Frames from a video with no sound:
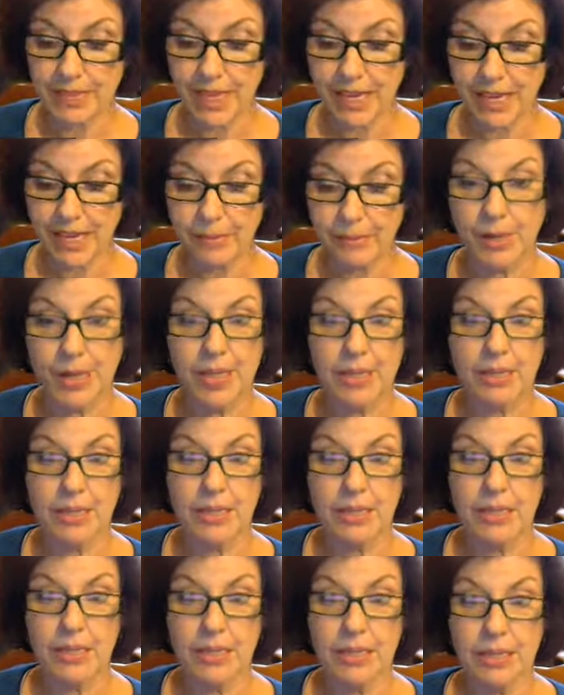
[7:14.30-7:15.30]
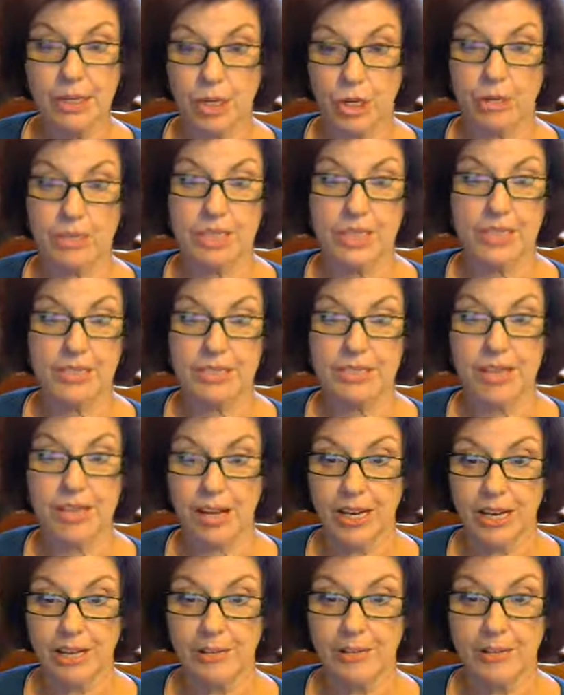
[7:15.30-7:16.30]
And my go down
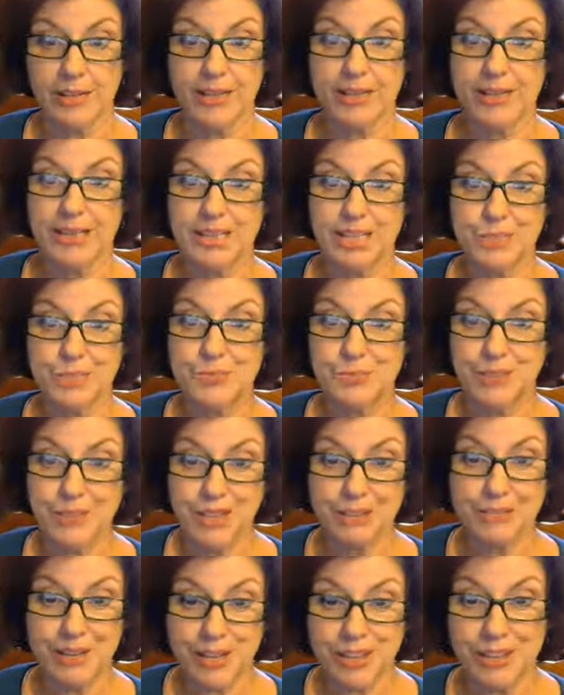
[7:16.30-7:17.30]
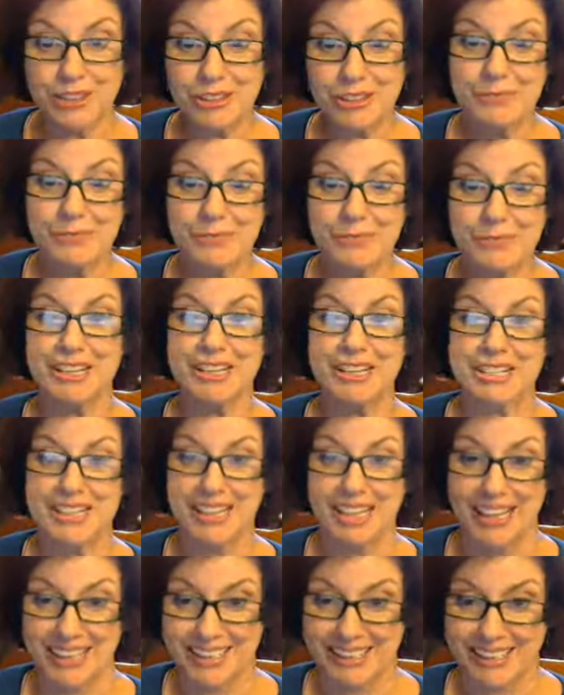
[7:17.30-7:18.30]
time is pretty regular because
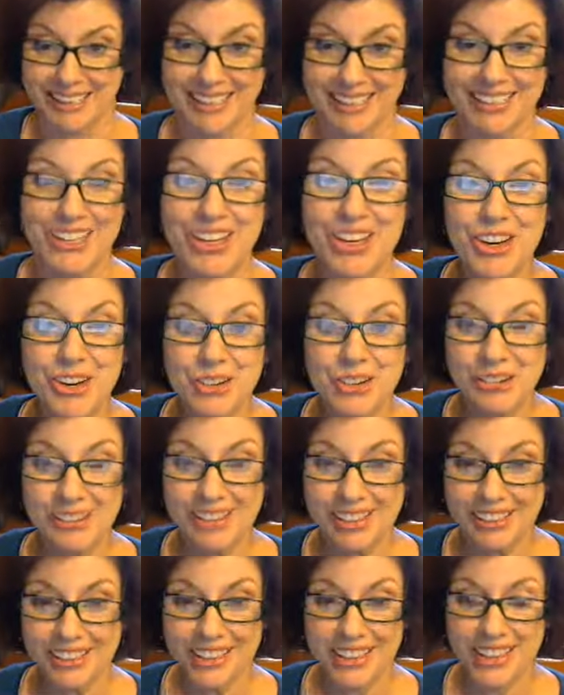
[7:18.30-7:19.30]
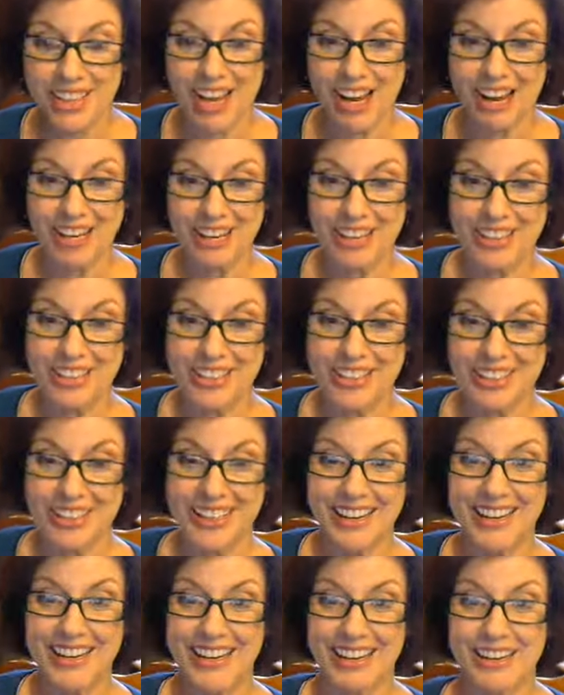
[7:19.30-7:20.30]
I get really tired
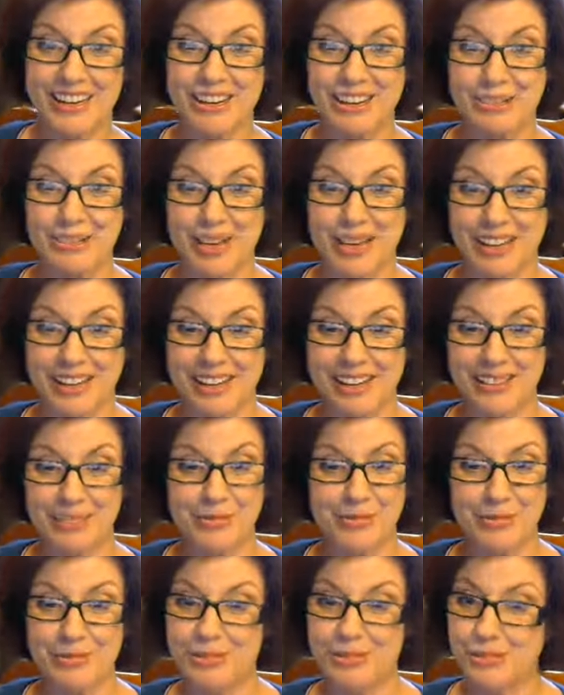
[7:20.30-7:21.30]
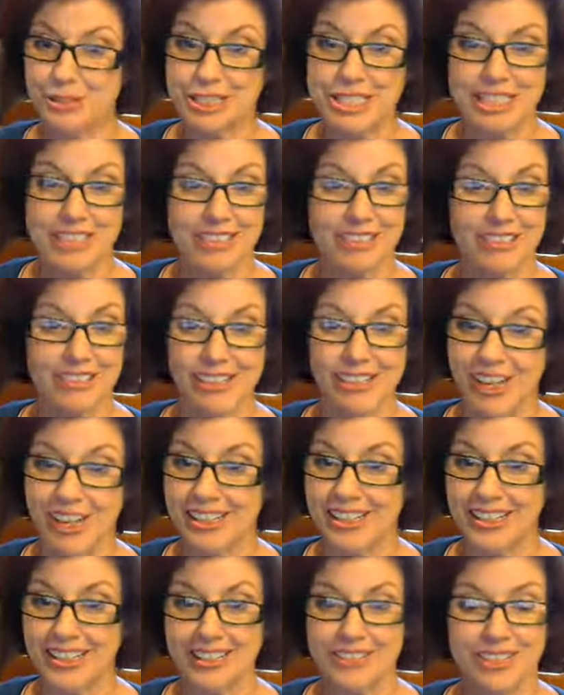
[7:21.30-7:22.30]
before 10 o'clock.
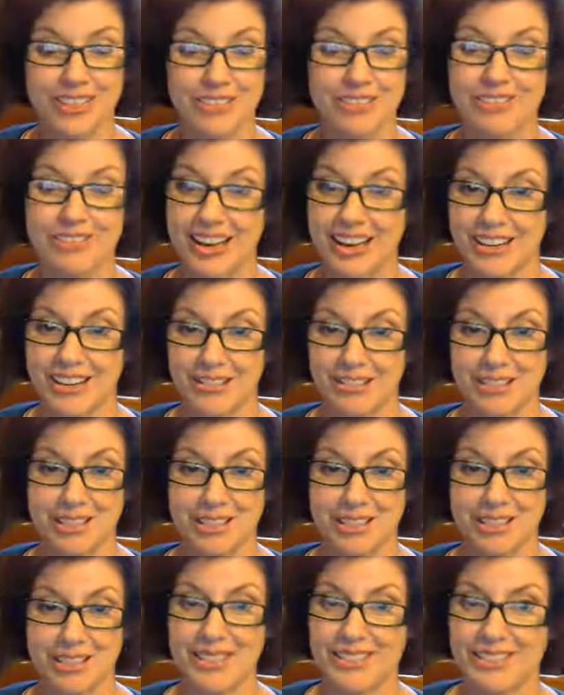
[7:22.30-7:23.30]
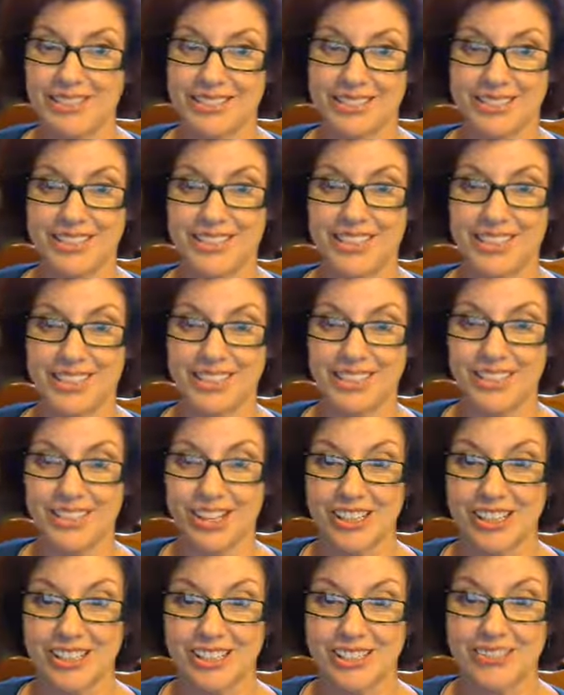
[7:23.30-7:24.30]
I do not always make it till 10
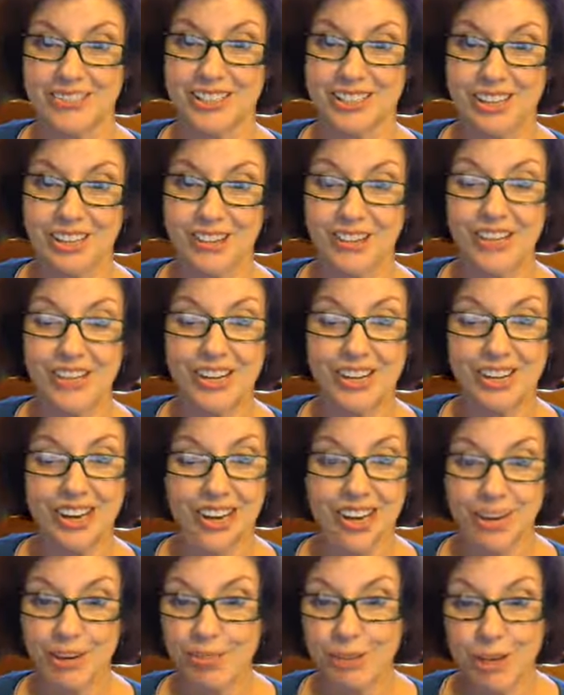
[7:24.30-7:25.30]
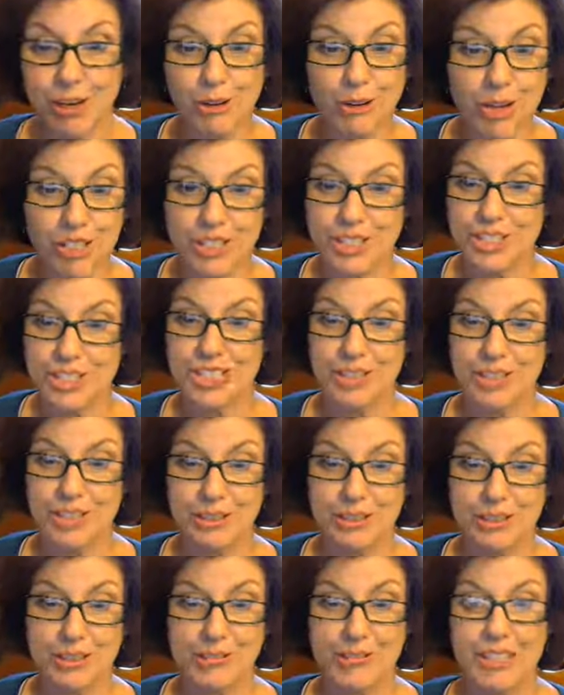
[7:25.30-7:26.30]
o'clock, even though I want to watch
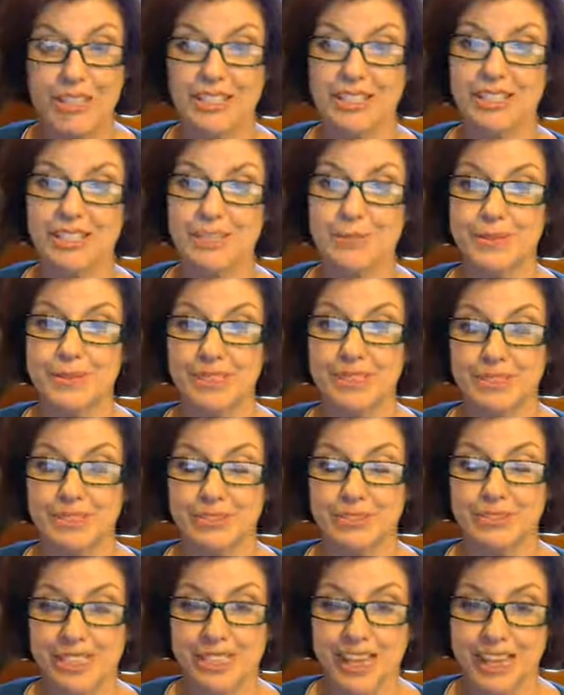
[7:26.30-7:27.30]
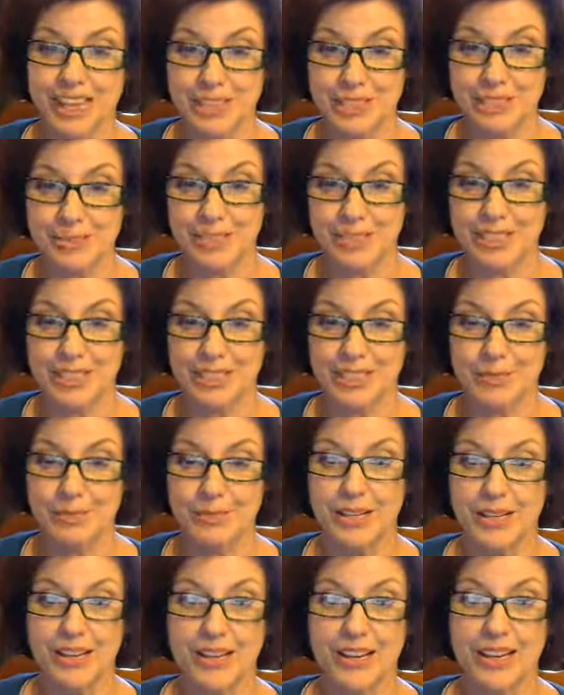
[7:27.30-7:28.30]
TV with my husband and relax with
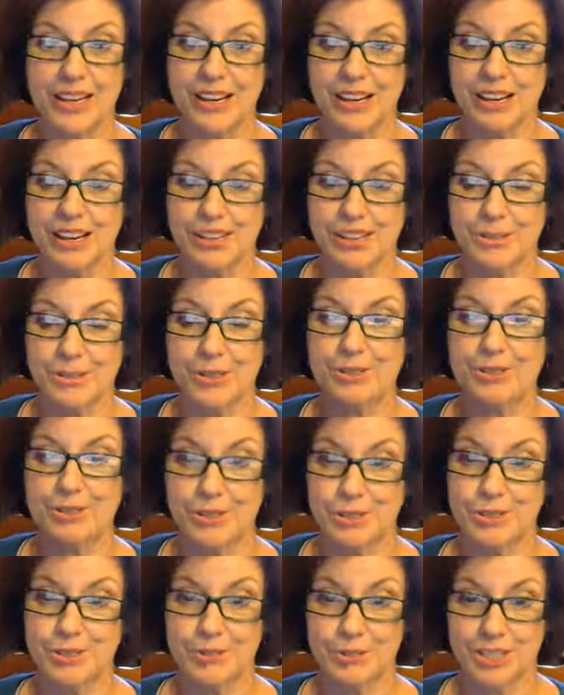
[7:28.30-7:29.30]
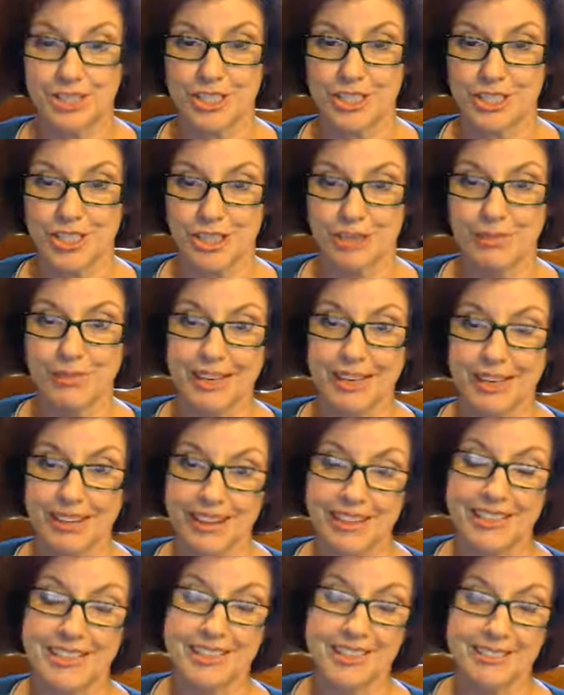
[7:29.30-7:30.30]
him. I am the first one to shut
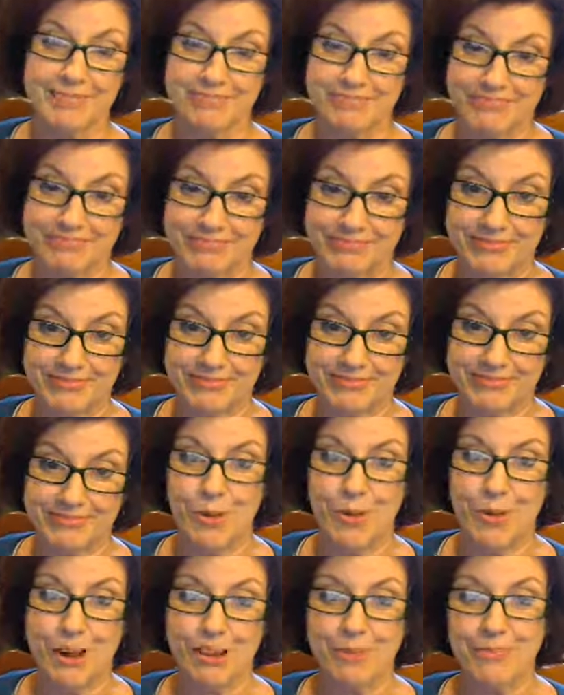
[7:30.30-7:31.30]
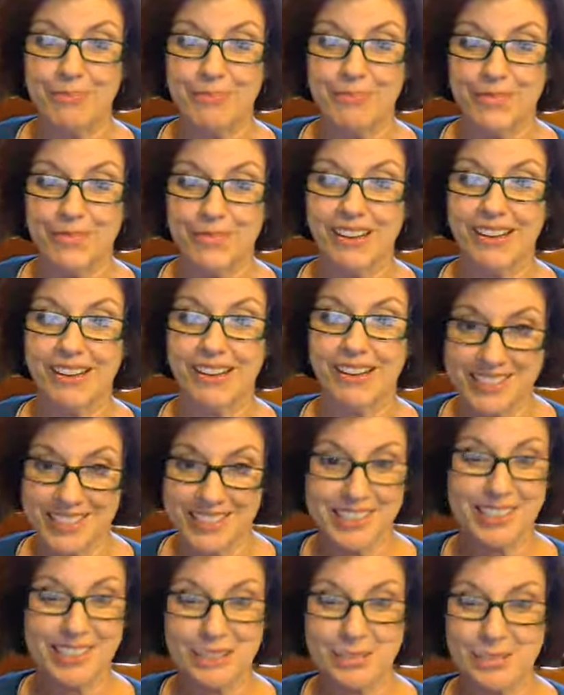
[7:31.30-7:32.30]
my eyes. Oh, well, I'll
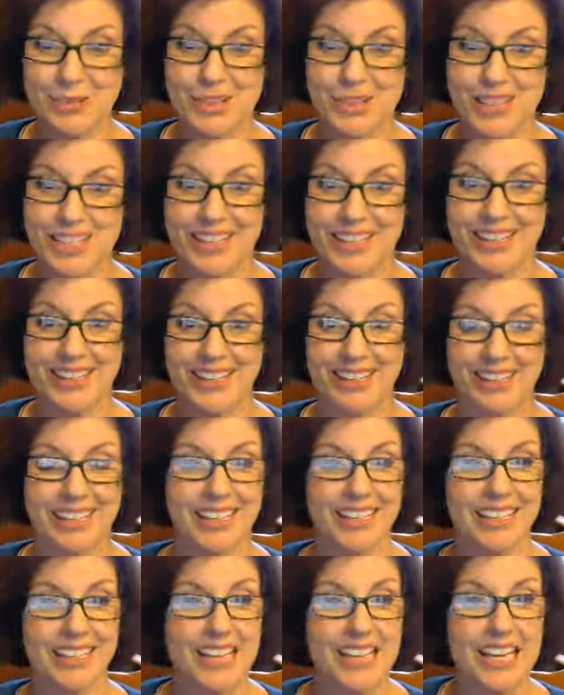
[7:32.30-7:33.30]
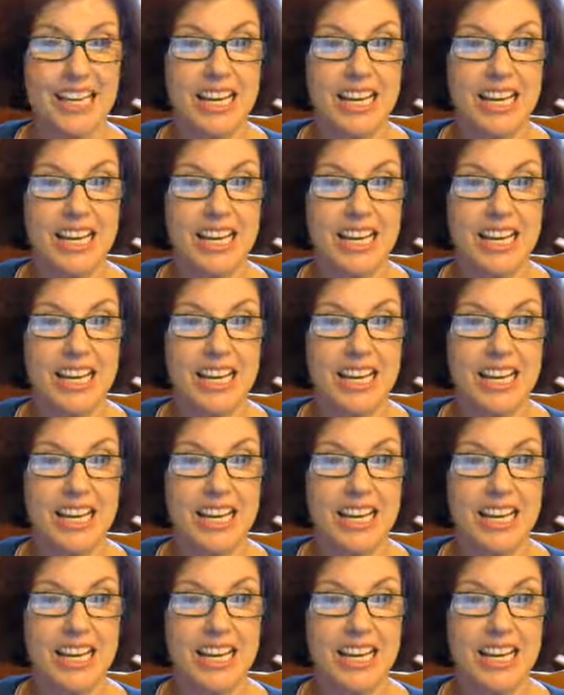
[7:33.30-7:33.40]
see you in the morning kind of thing.